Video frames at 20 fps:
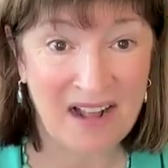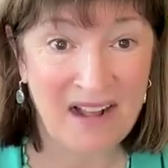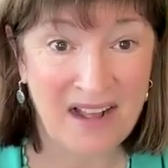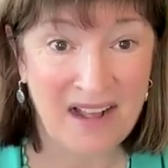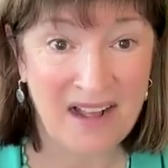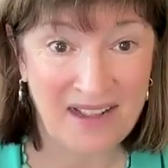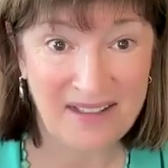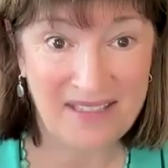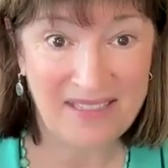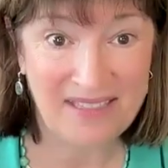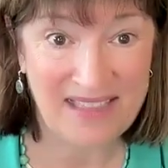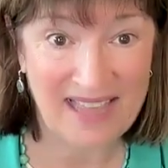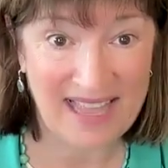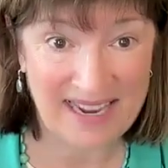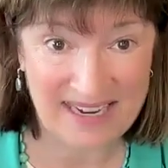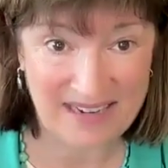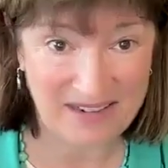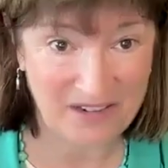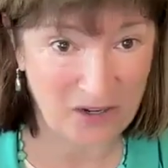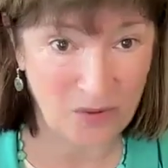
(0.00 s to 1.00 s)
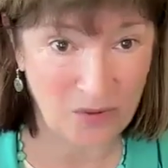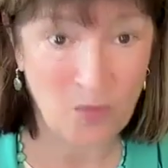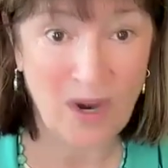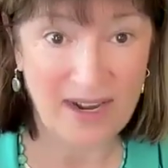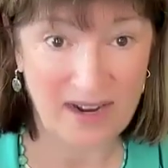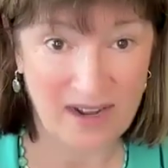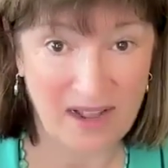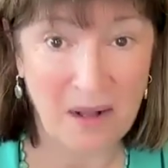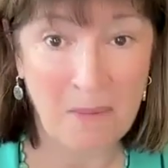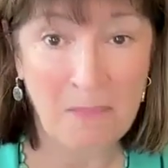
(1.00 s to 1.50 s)
that you
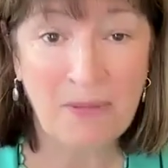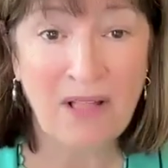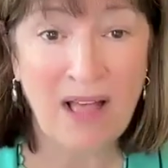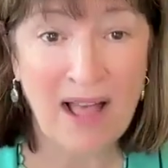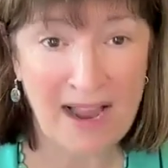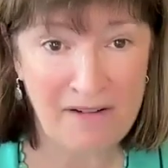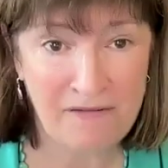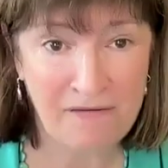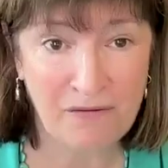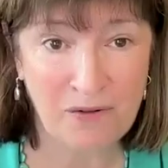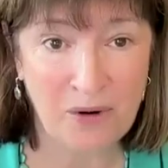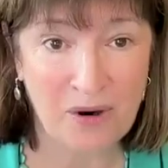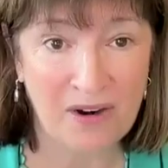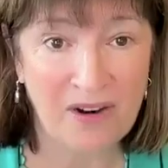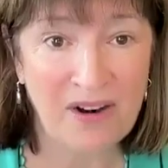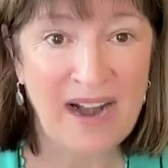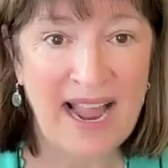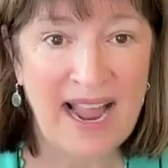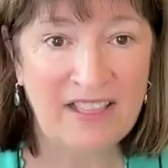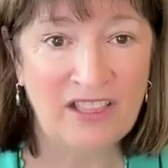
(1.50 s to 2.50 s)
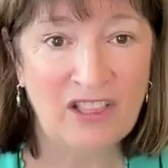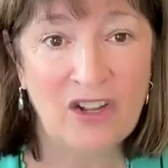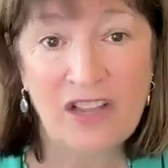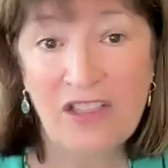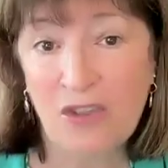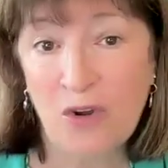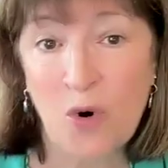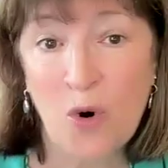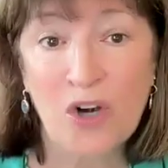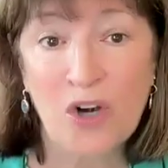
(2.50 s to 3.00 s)
want to apply for and look
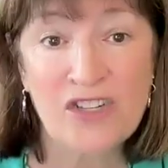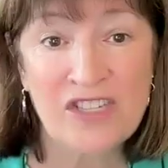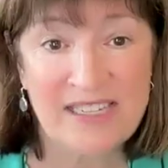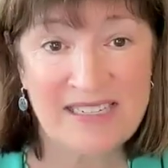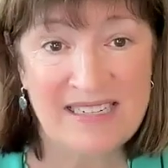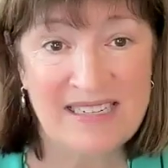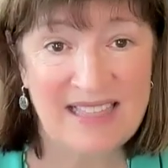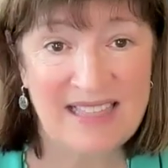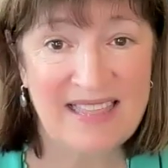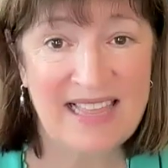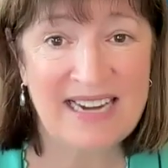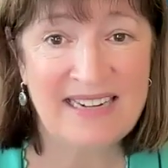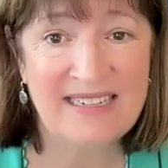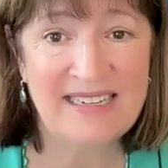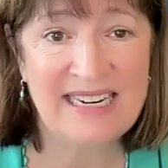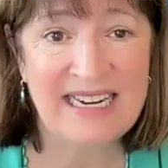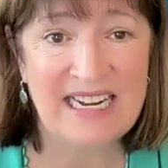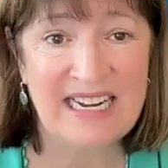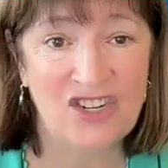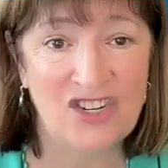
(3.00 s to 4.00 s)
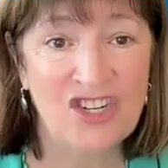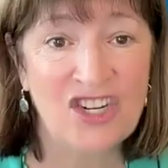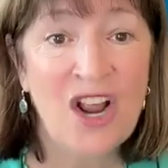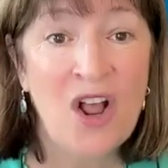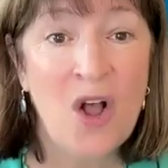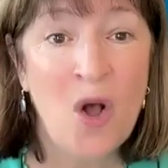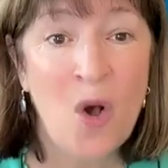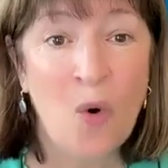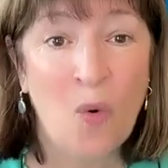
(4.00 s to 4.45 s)
at the courses that they teach.